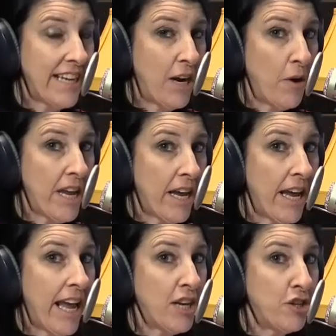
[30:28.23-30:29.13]
area
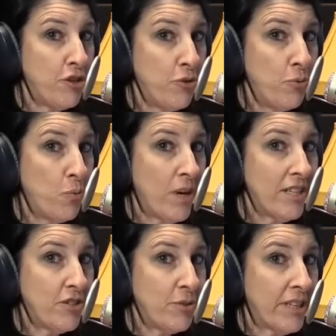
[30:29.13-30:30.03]
and you
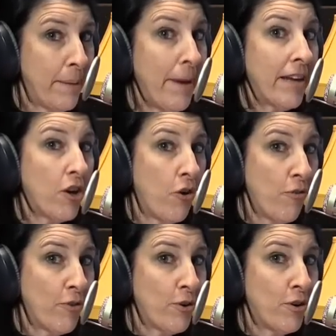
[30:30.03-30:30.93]
want to come on
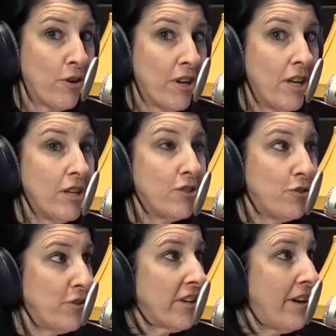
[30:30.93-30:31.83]
over
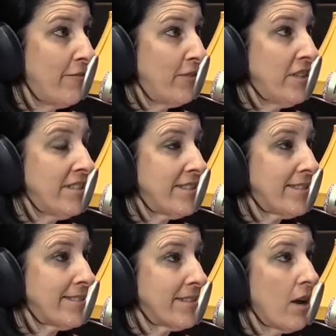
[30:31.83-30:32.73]
to the
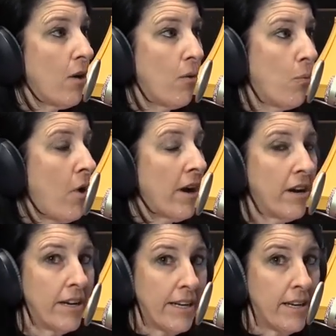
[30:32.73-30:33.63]
conference, walk
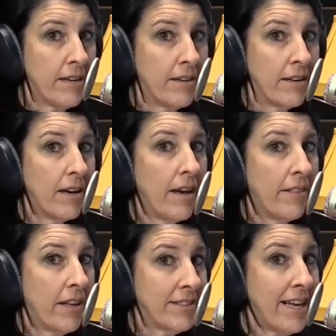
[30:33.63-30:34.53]
on in.
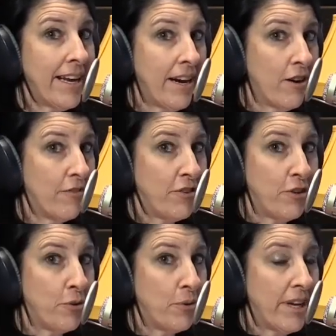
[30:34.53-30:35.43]
They'll take care of
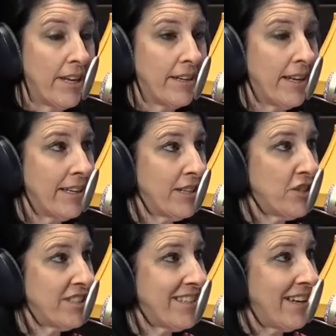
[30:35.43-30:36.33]
you and, and get
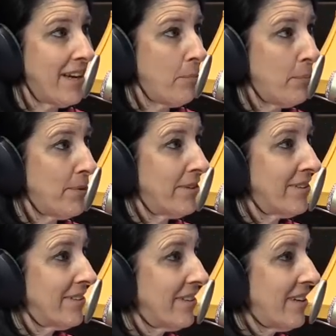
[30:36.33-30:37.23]
you set up.
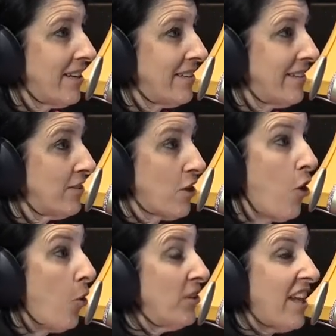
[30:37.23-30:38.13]
And, and there's a
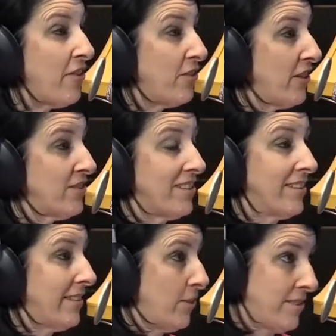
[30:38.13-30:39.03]
whole nother, there's, there's